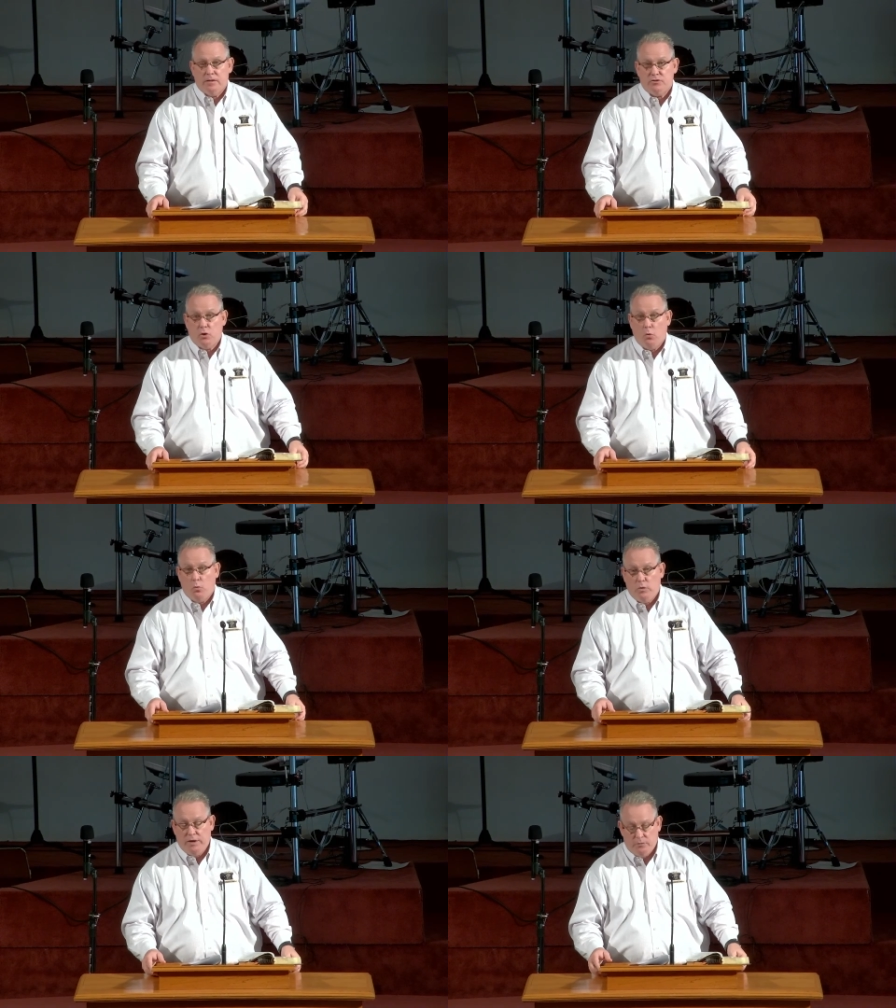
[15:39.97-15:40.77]
So
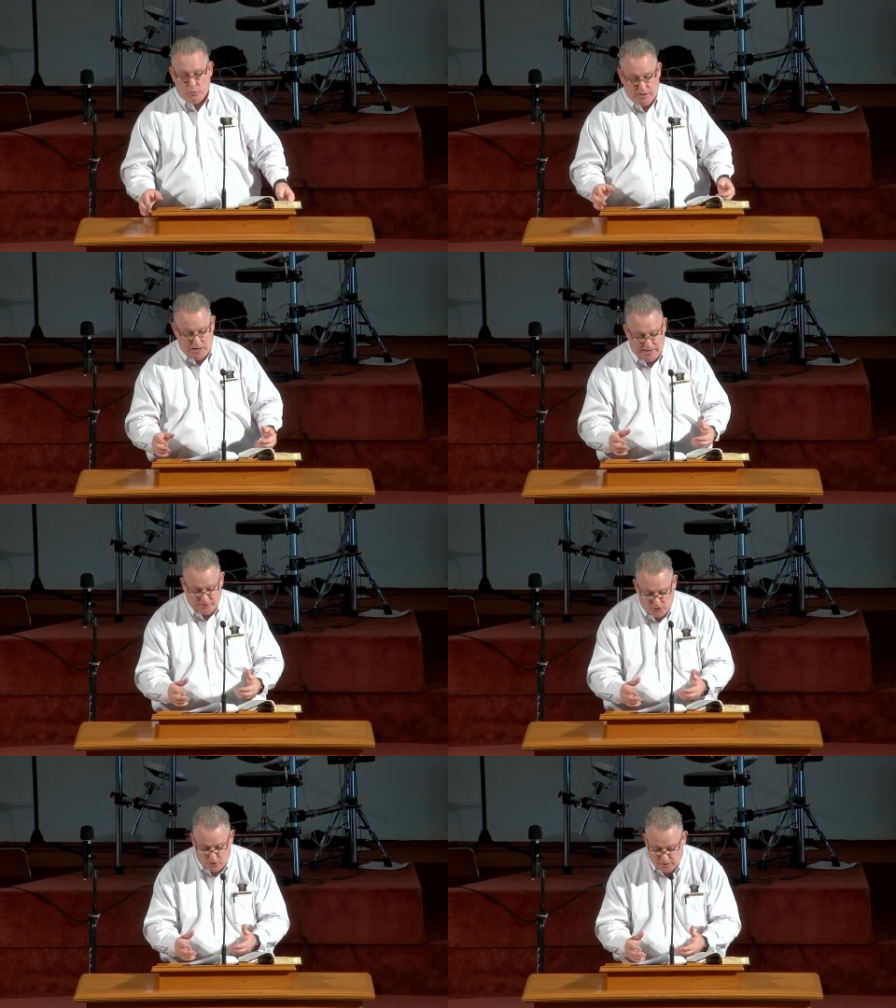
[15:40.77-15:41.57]
when, when I
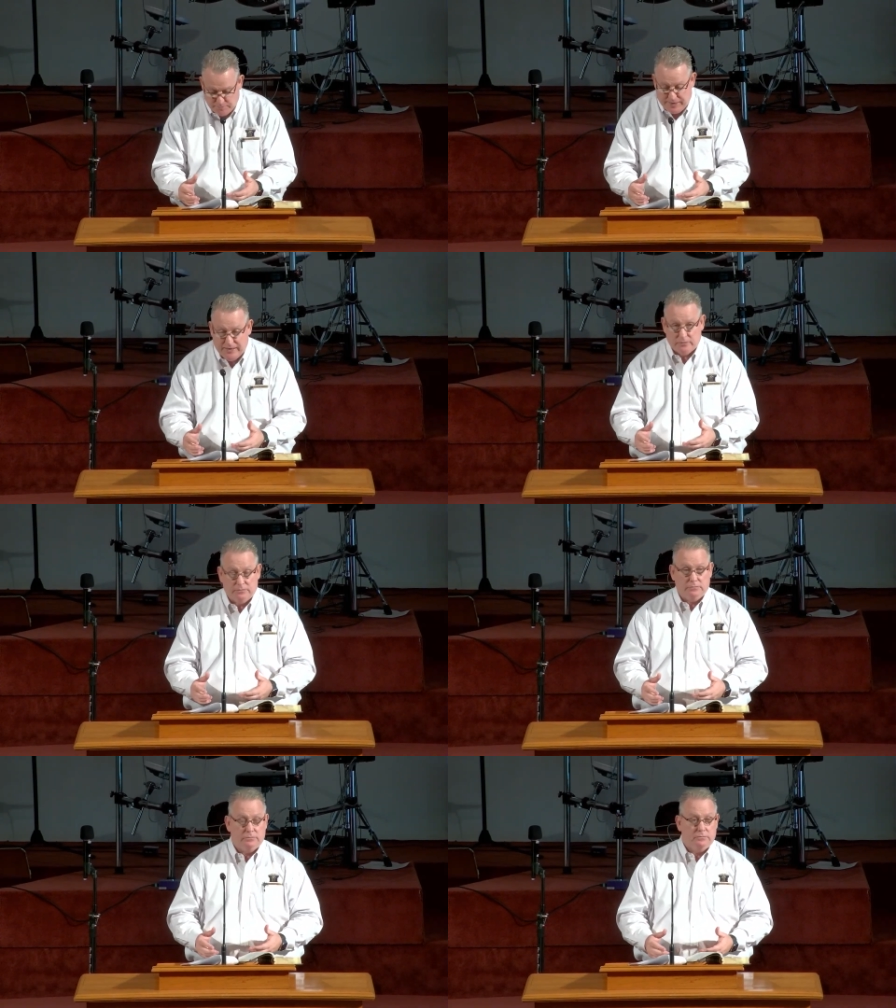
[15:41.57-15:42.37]
talk about
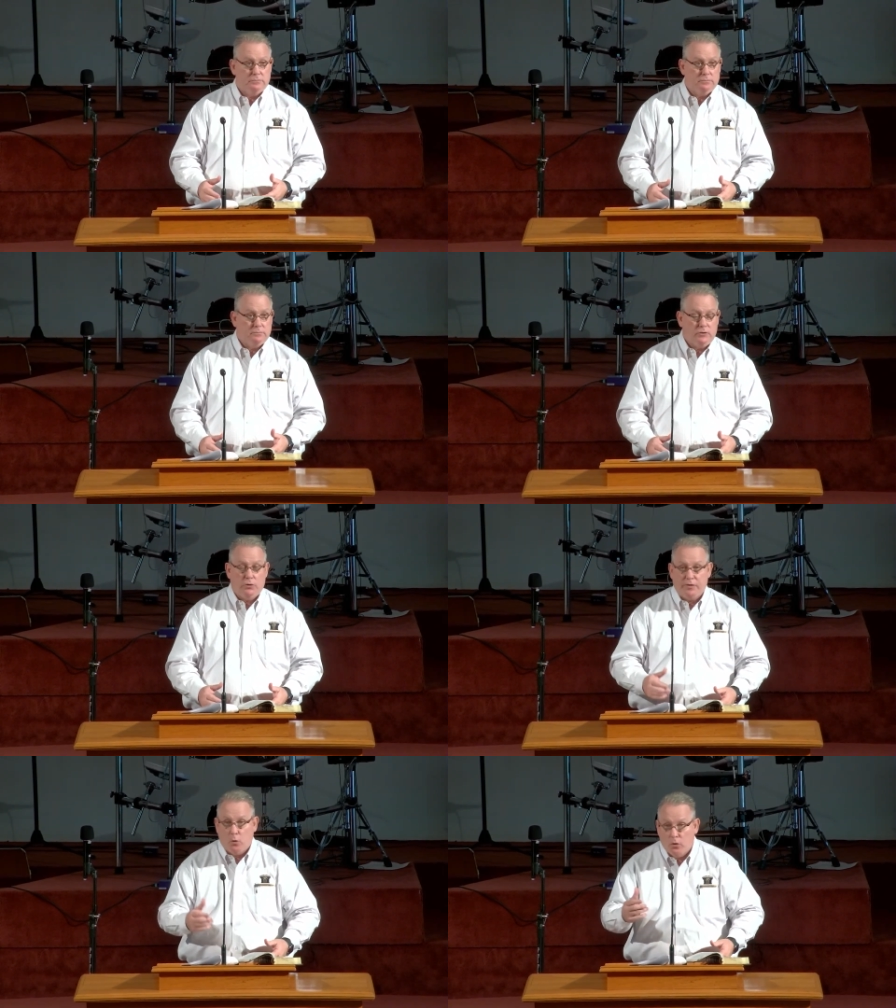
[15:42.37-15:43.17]
you know,
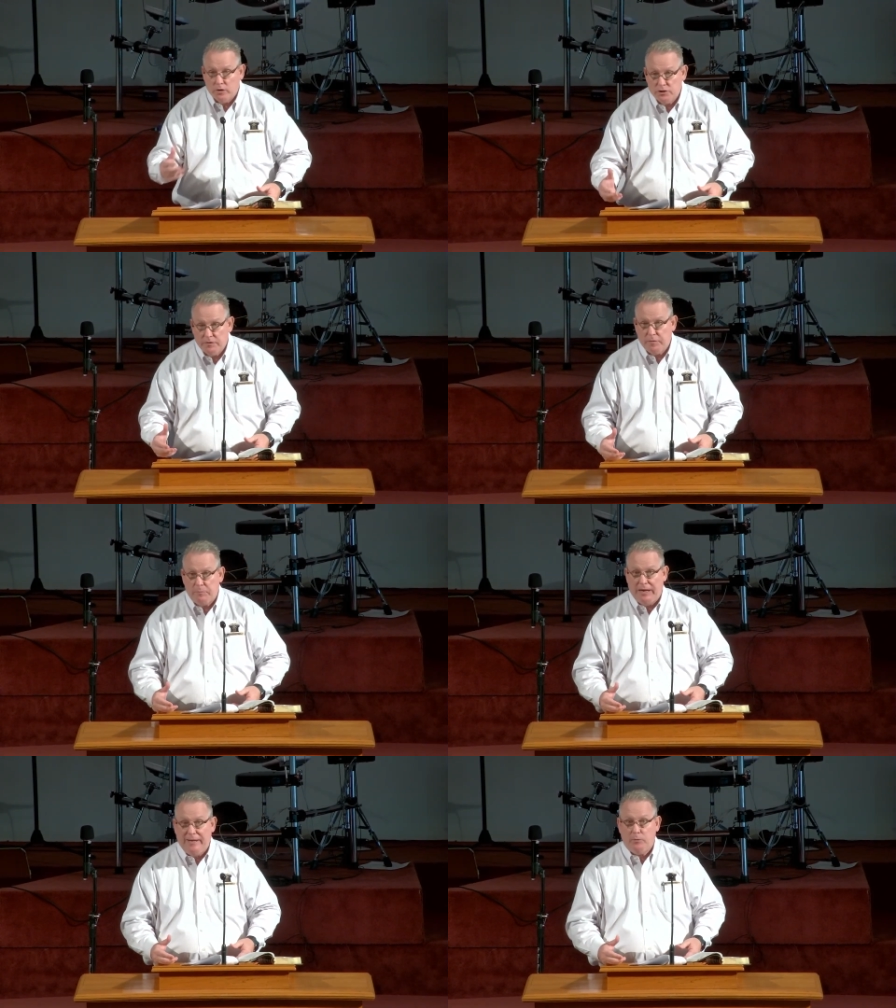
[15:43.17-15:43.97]
the origin of the
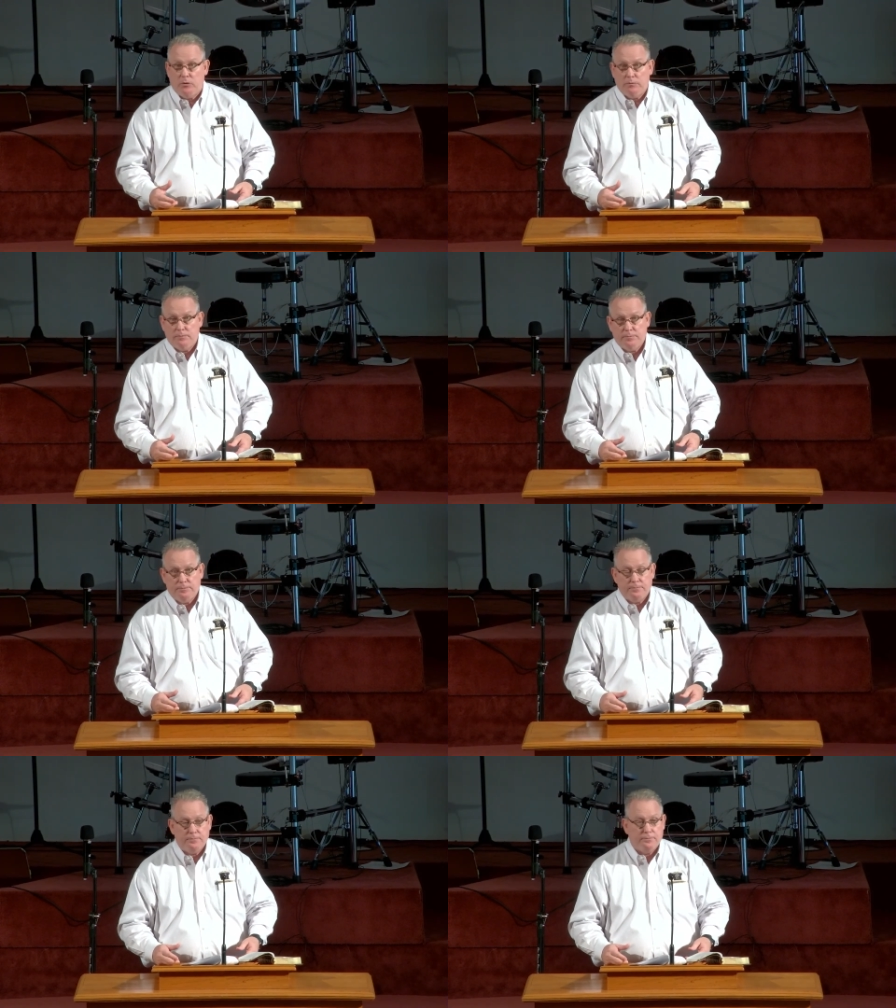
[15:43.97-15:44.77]
Bible
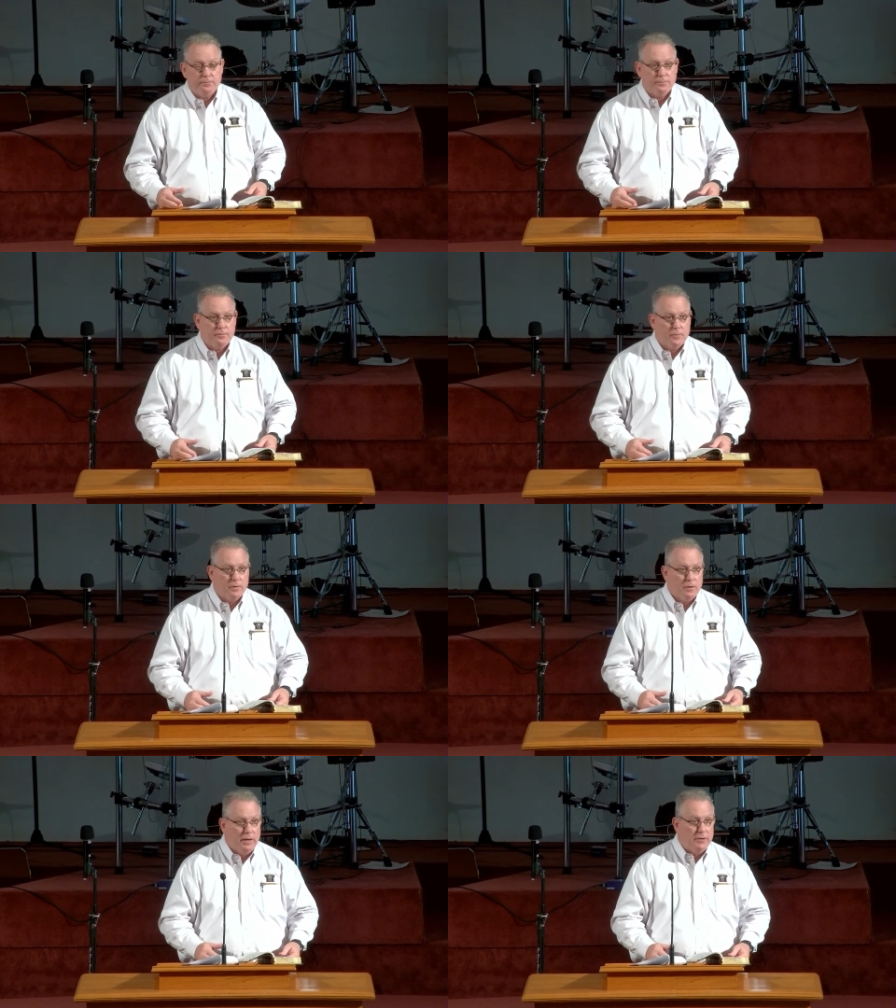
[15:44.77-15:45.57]

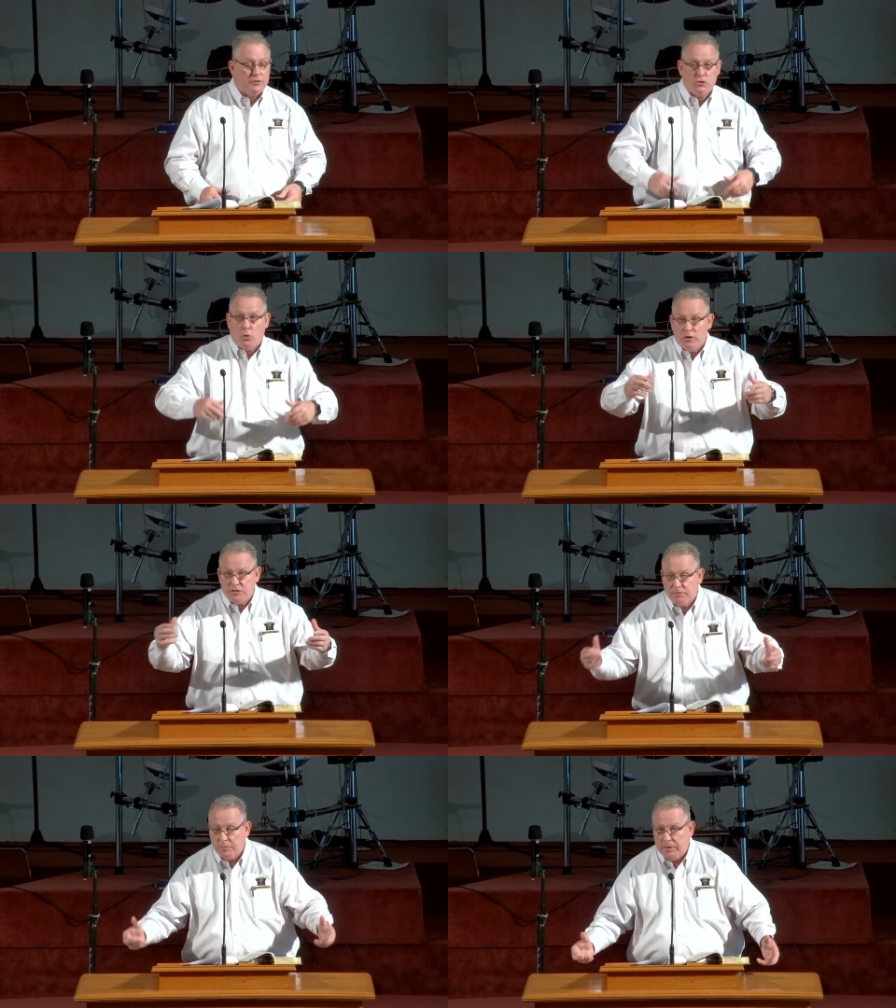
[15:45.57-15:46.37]
and the
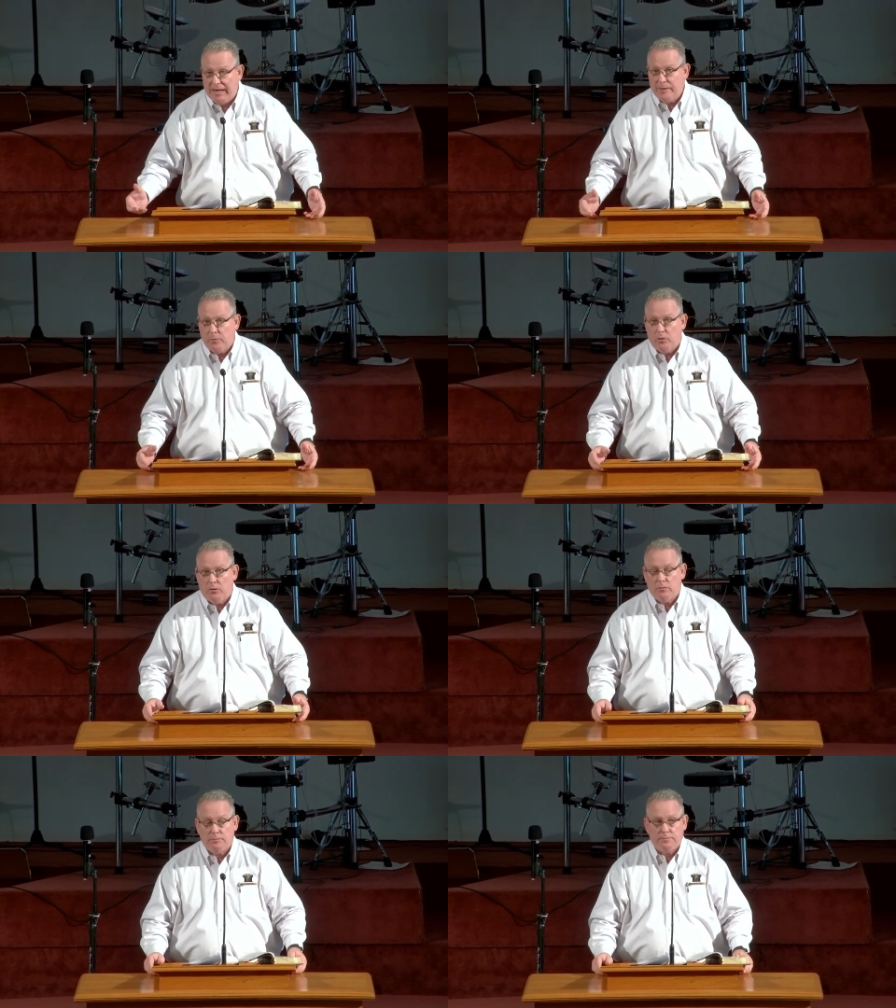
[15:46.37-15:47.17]
source of the Bible